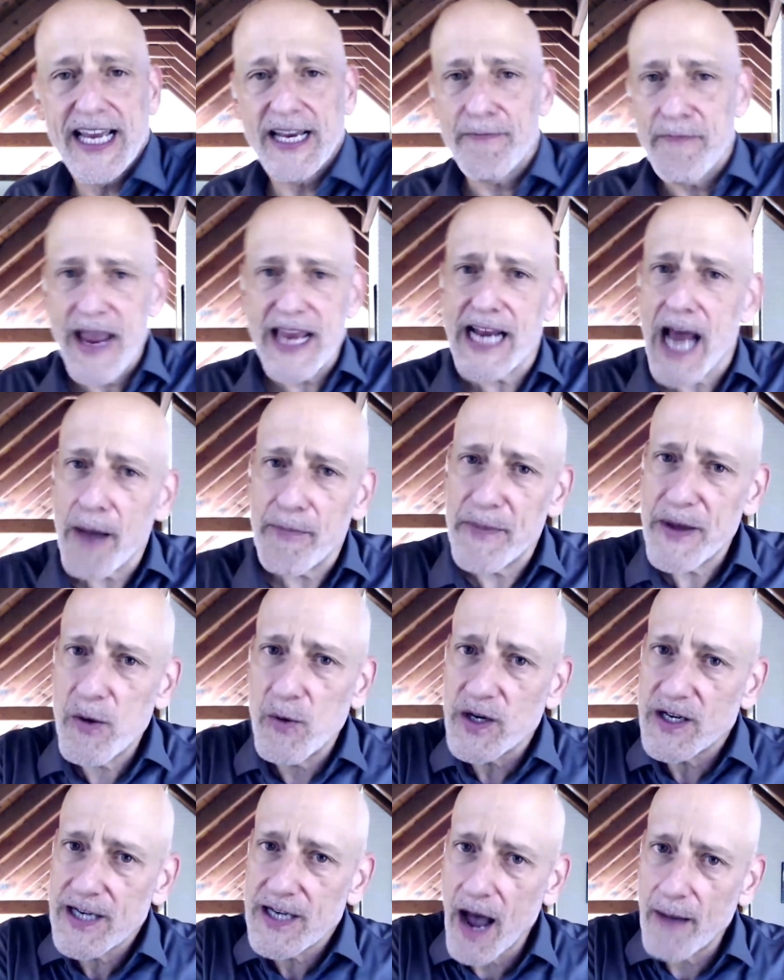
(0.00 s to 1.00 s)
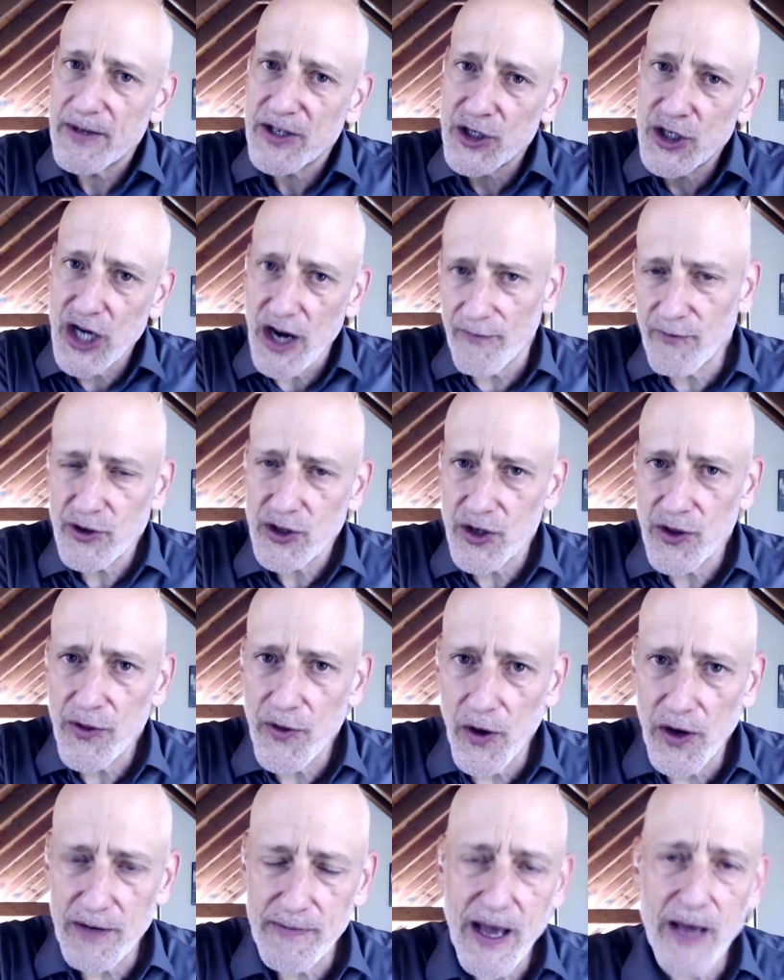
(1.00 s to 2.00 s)
It may not be what Thomas Jefferson
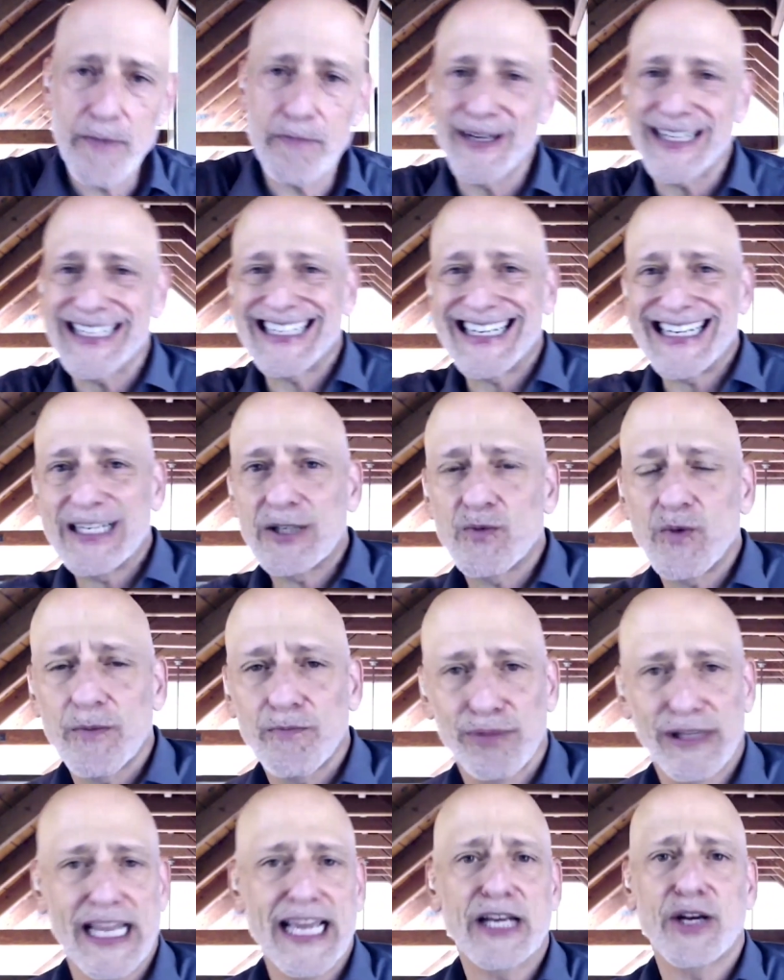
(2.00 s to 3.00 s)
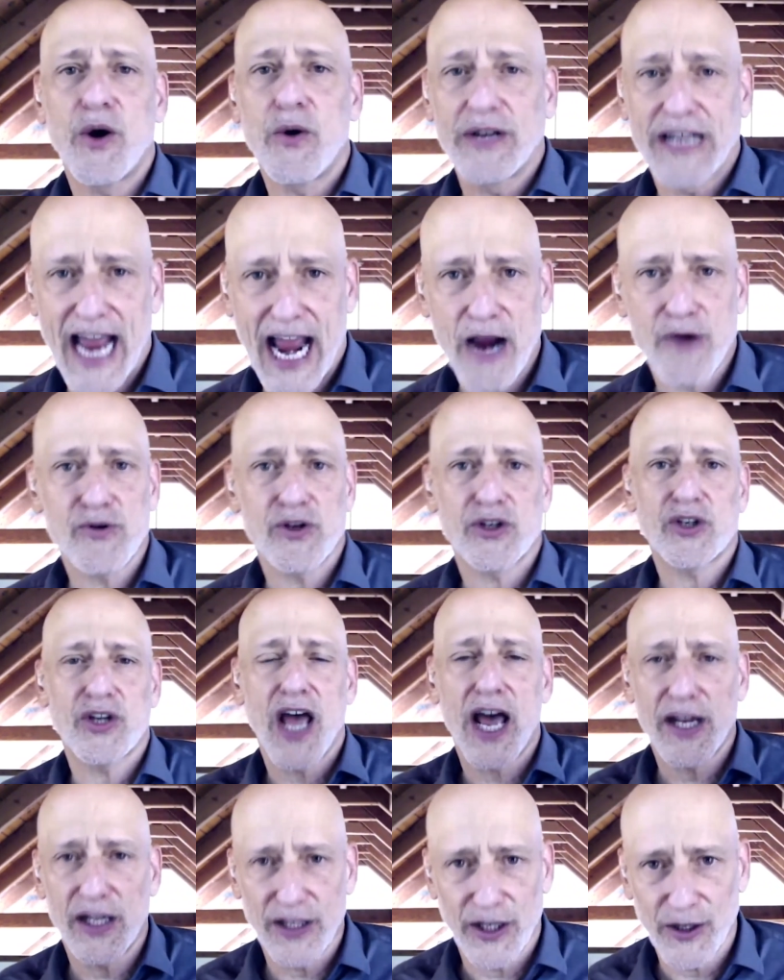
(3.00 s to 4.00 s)
thought about, but it is what Plato and
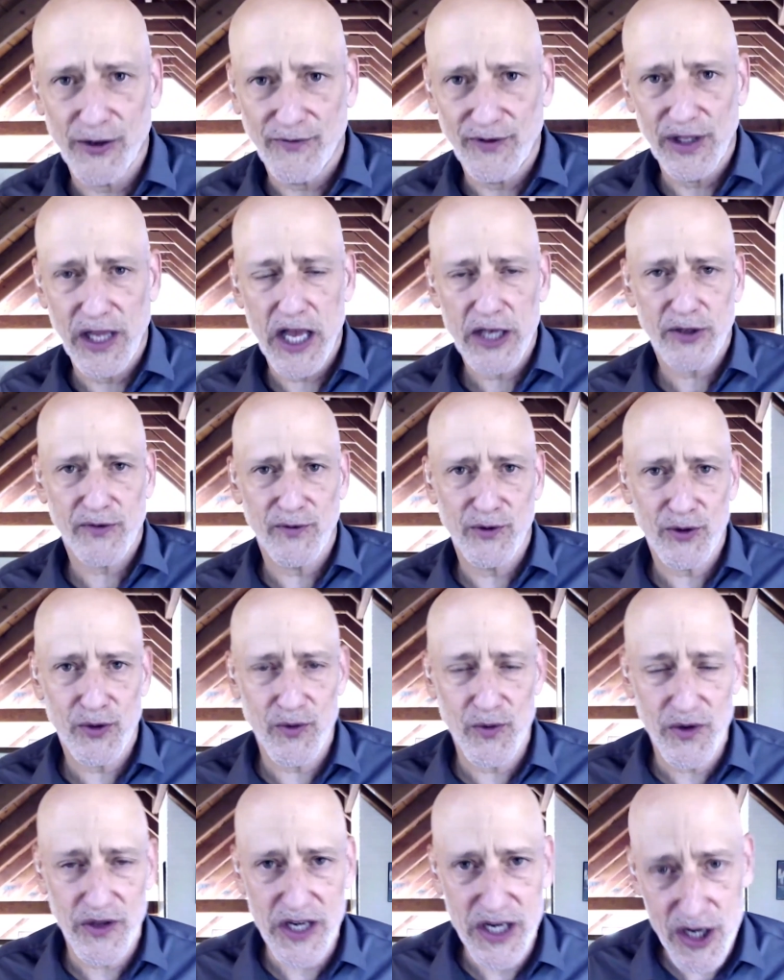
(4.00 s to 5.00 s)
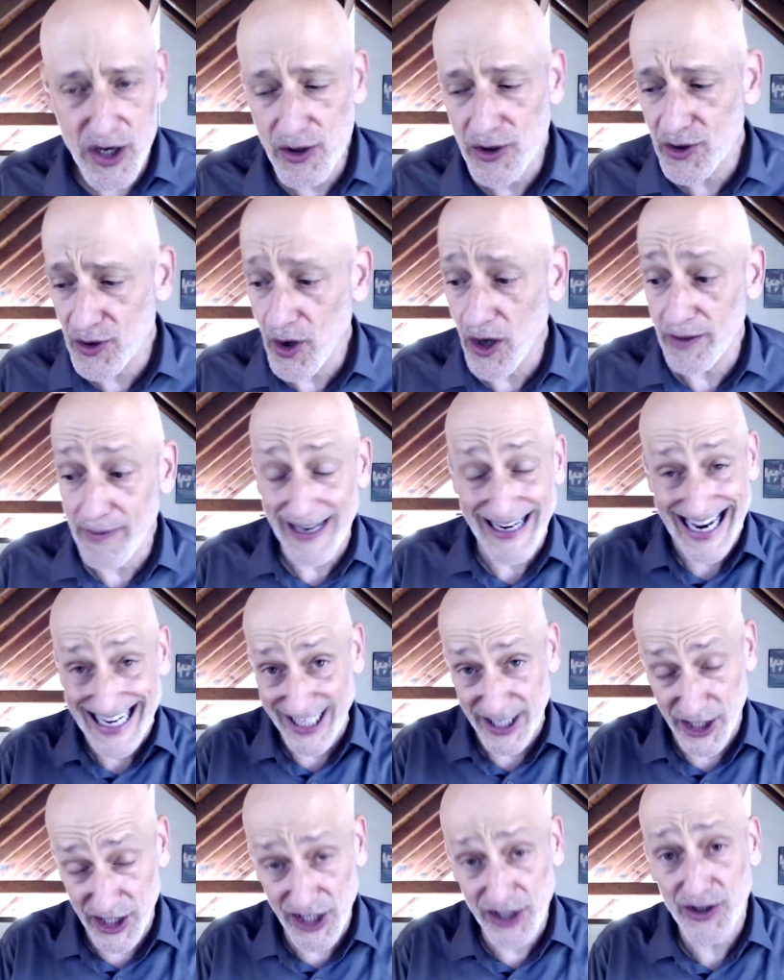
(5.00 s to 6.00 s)
Aristotle and the philosophers through the years thought about,
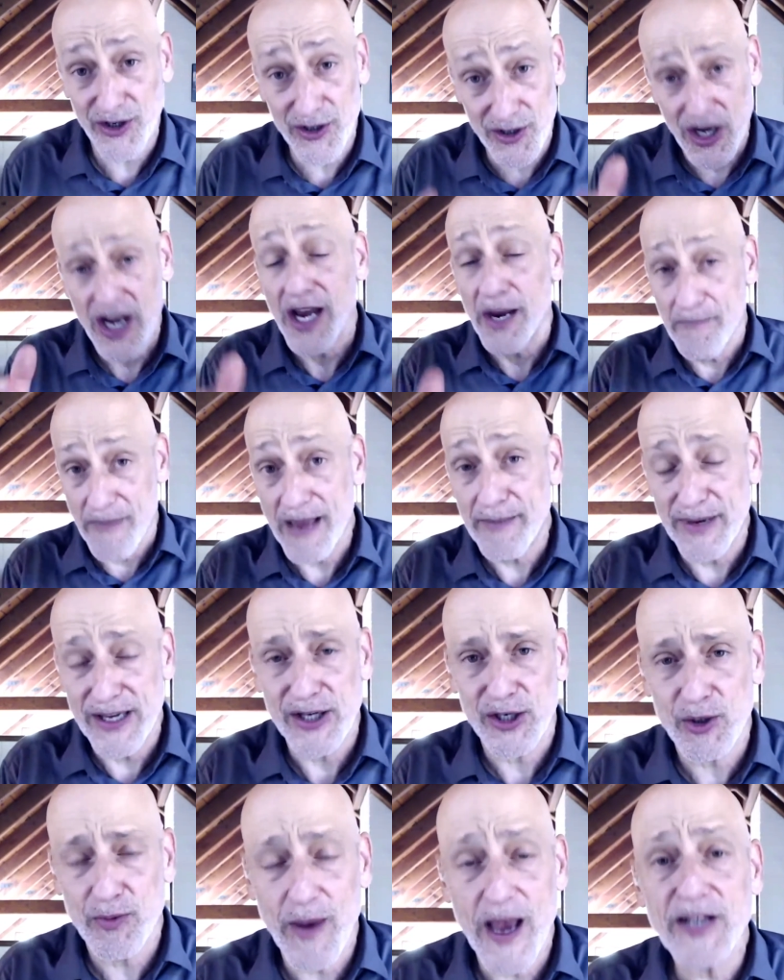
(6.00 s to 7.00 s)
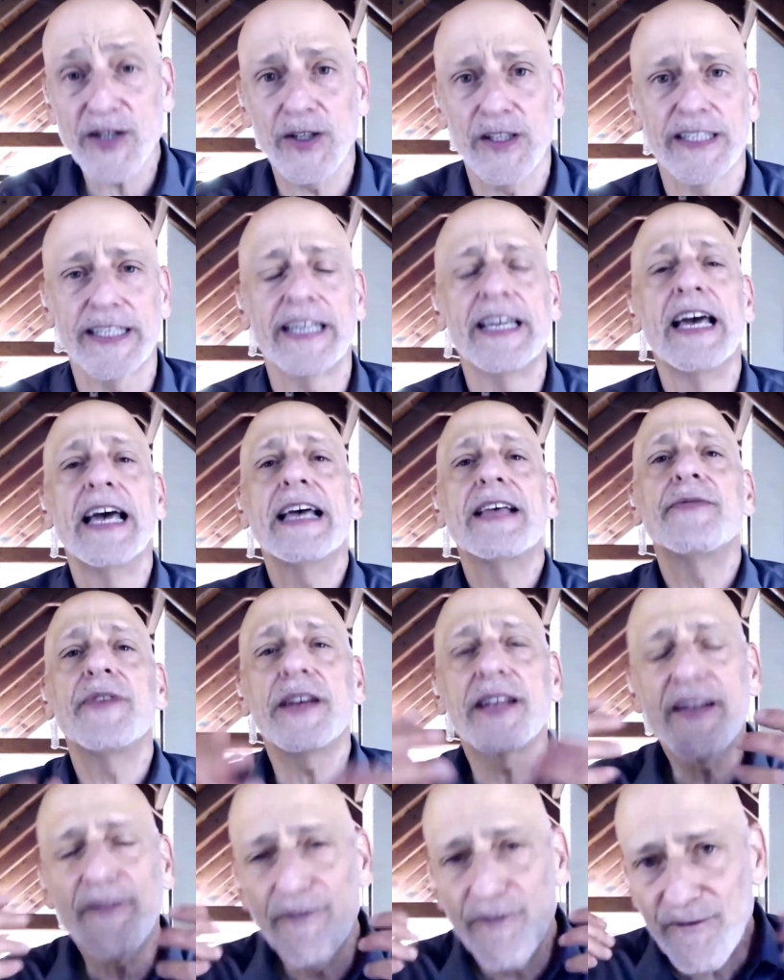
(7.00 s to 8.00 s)
and Jesus maybe especially,
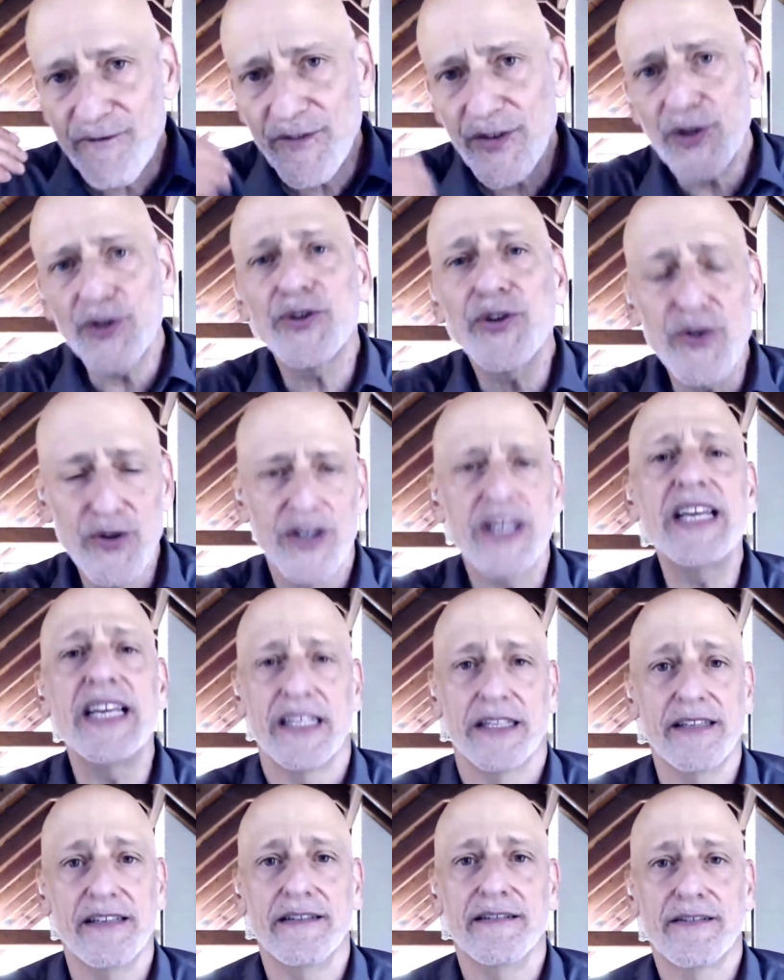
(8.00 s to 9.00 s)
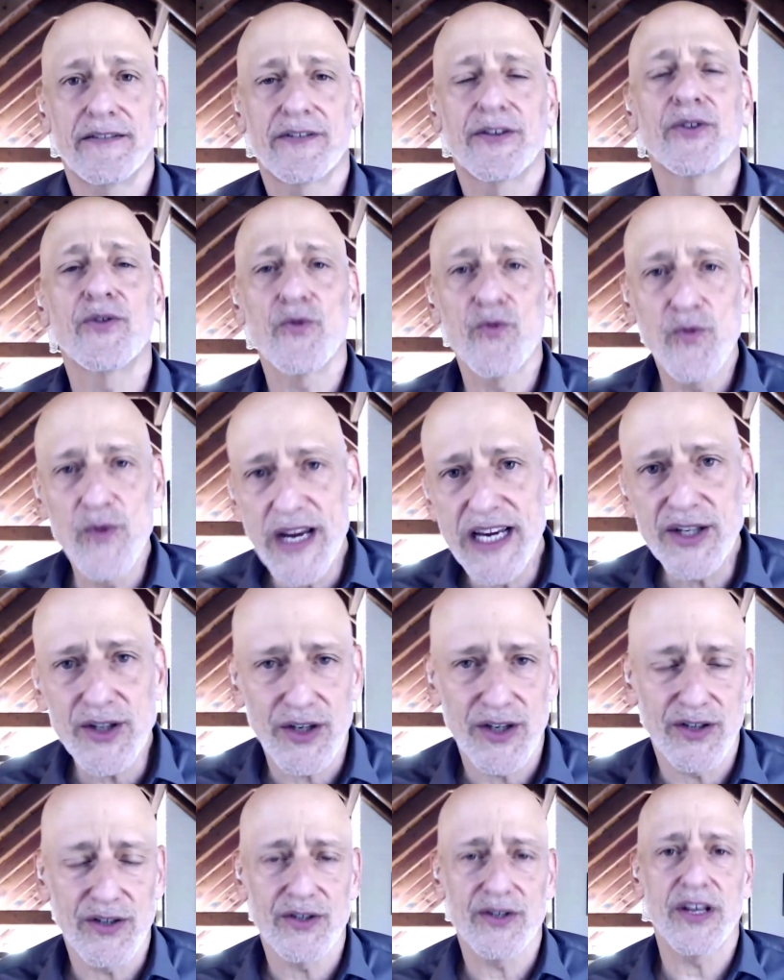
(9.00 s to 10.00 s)
that filtered in to the
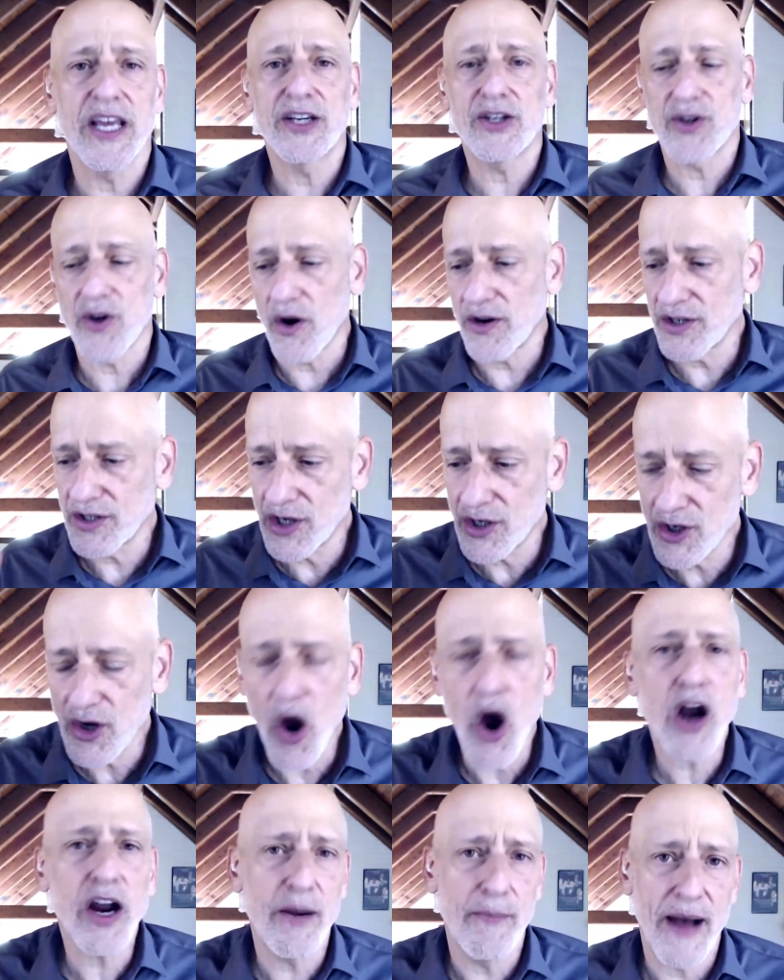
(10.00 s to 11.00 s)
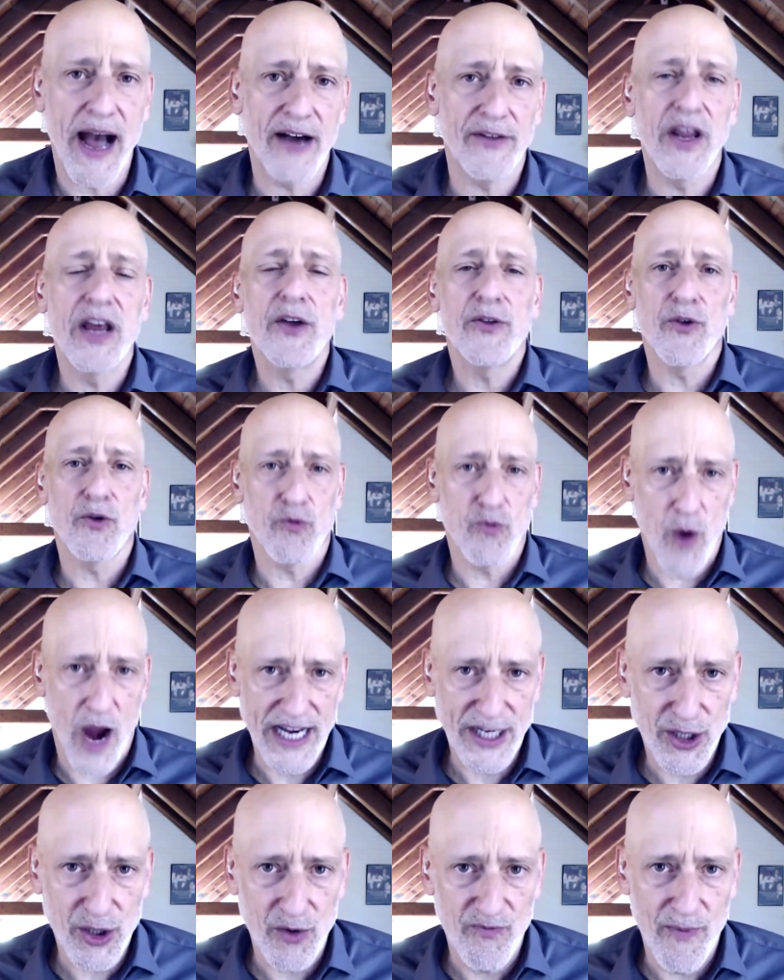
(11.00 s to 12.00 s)
reasons they started to talk about the
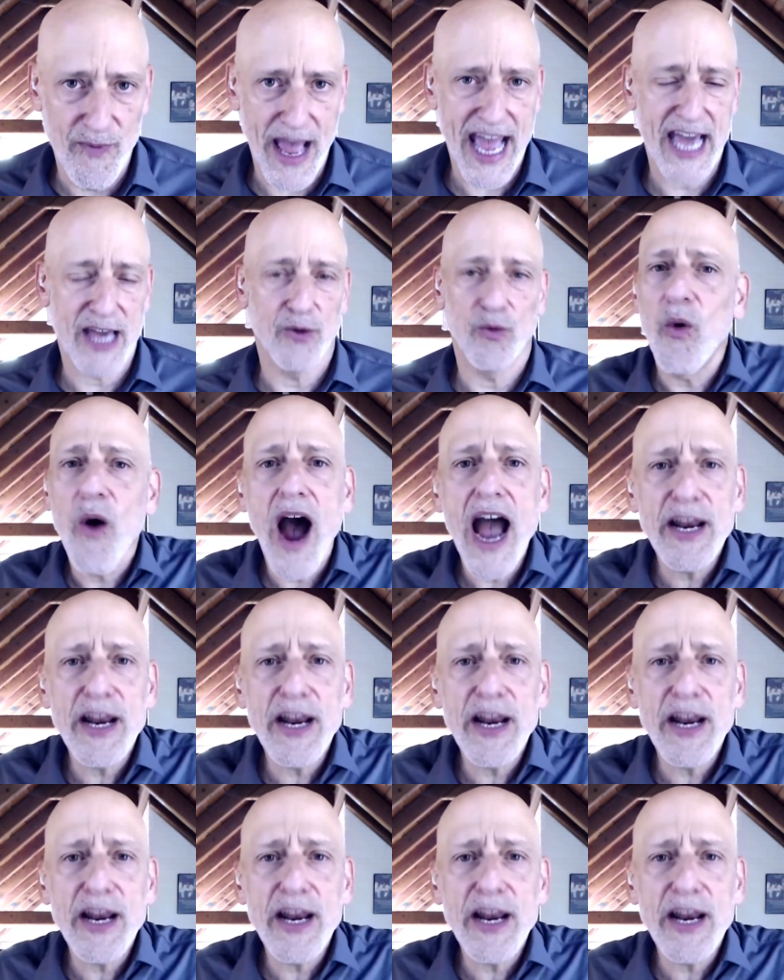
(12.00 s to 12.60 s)
rights of man.